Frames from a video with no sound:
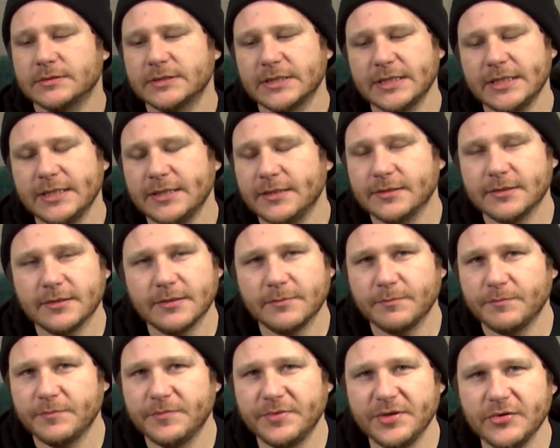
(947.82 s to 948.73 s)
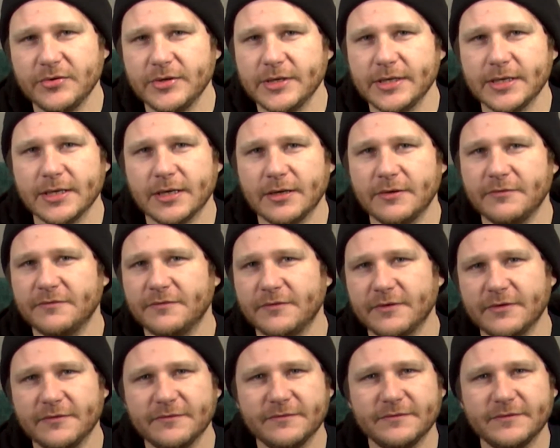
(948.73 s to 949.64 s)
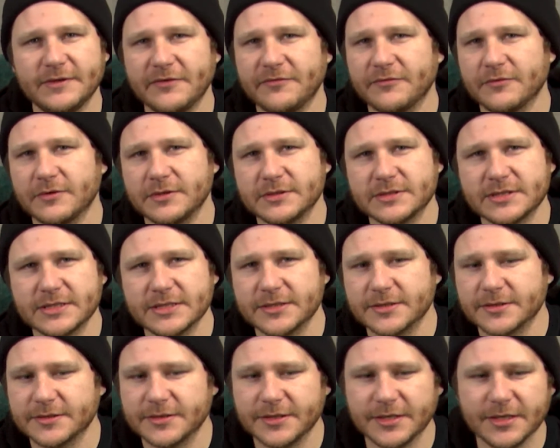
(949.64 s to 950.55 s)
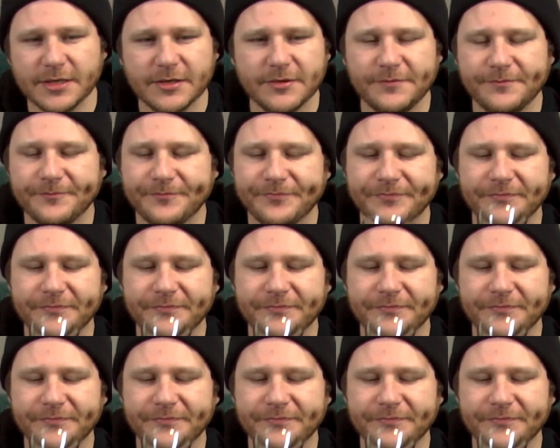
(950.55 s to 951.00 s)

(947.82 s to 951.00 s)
The beauty of, of difference here, you know? Mm-hmm.